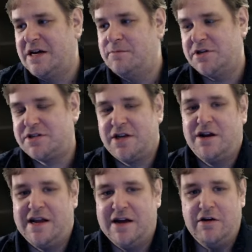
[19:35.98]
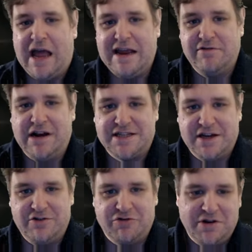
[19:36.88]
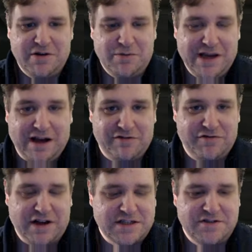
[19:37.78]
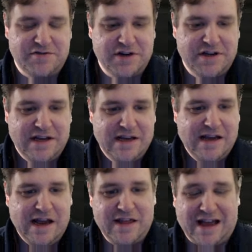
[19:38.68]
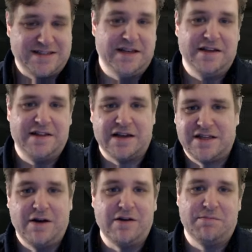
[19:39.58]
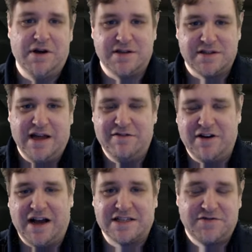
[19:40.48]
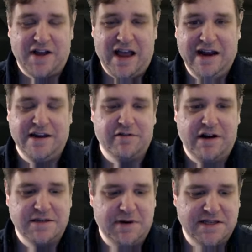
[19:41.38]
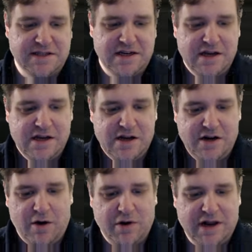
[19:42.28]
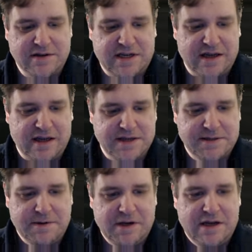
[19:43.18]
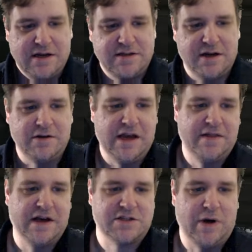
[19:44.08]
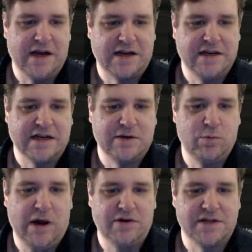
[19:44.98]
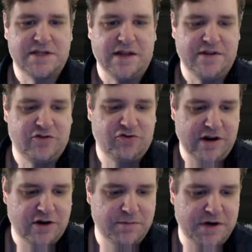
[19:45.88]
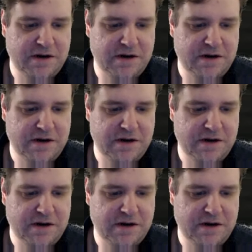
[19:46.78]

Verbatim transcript: but certainly a, a resto druid that we have asks for it, and that's it. That's the only person that ever asks for any greater blessing. No one else cares. So yeah, that's why I can I can well understand this trait coming